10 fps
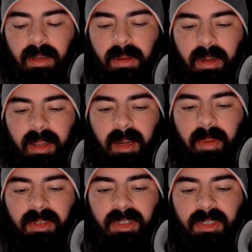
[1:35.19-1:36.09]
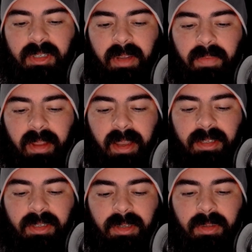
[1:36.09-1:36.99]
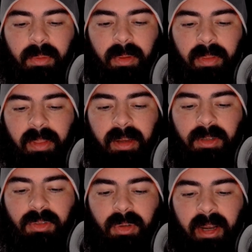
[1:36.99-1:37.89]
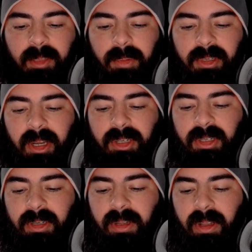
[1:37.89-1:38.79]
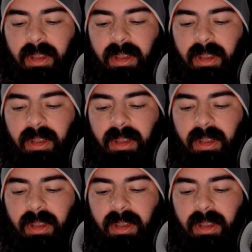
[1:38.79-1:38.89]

you're going to get a bunch of stuff that has to do with like transportation.